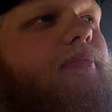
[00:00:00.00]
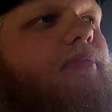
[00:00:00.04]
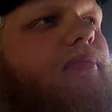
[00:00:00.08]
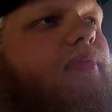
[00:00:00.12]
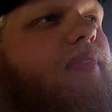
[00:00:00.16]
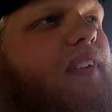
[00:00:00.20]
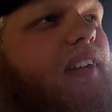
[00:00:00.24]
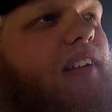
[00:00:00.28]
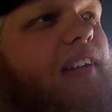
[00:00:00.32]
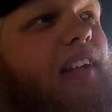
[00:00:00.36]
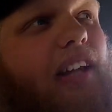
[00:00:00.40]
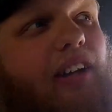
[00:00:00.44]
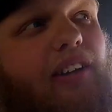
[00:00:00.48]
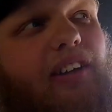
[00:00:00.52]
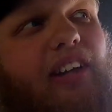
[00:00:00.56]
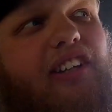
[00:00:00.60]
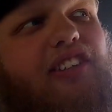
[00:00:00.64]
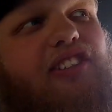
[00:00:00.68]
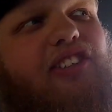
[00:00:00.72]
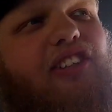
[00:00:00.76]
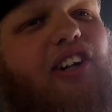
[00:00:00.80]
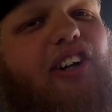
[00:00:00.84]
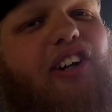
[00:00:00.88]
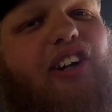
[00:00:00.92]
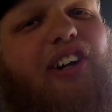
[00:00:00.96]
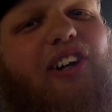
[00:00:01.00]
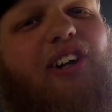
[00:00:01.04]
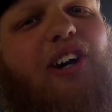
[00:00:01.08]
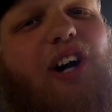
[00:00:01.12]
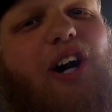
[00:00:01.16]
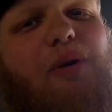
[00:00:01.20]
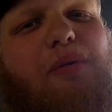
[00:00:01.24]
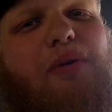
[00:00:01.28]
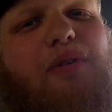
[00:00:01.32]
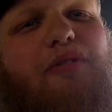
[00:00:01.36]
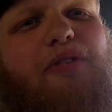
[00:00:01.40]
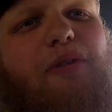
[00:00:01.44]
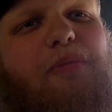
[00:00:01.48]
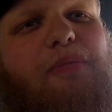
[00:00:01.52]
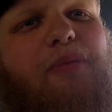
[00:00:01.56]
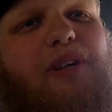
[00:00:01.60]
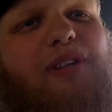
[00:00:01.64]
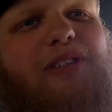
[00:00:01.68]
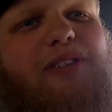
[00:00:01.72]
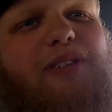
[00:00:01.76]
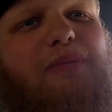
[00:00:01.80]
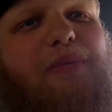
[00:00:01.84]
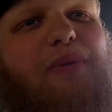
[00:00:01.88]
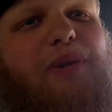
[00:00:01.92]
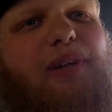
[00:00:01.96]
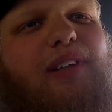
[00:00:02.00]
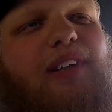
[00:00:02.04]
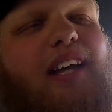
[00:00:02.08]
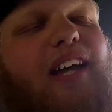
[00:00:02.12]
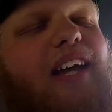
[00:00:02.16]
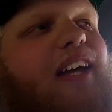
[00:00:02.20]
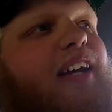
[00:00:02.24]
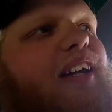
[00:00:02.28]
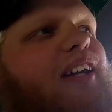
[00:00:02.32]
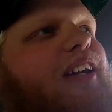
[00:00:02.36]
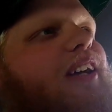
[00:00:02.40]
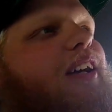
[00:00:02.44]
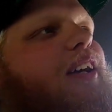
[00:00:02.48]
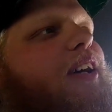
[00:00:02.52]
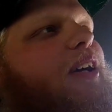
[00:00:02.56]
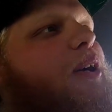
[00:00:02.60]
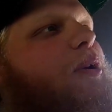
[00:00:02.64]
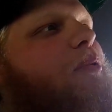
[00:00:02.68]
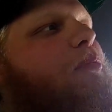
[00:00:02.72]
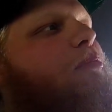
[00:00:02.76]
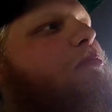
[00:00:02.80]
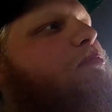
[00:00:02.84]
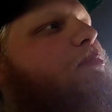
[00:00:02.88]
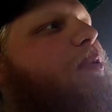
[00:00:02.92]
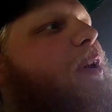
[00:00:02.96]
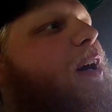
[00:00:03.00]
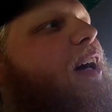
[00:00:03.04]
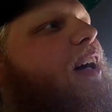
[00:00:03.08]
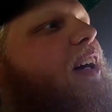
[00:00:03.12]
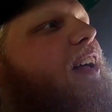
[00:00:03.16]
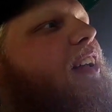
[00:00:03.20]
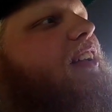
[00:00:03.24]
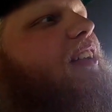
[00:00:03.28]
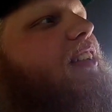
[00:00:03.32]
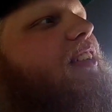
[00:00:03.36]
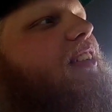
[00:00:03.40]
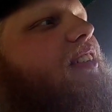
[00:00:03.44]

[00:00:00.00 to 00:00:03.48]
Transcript: Now that's not uncommon for me, is to be late, but